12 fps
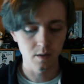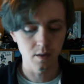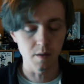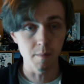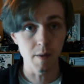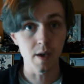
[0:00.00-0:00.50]

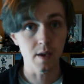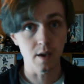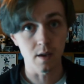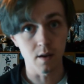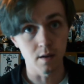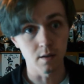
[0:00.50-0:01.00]
the
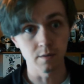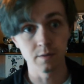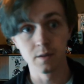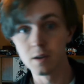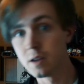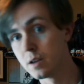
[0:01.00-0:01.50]
making
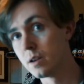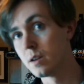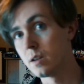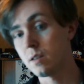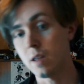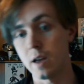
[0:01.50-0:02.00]
of
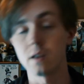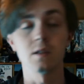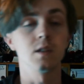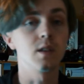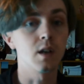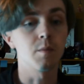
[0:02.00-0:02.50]
as
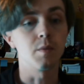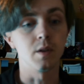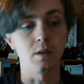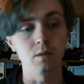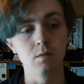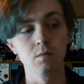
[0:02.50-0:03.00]
it's
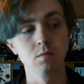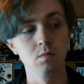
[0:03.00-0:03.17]
happening.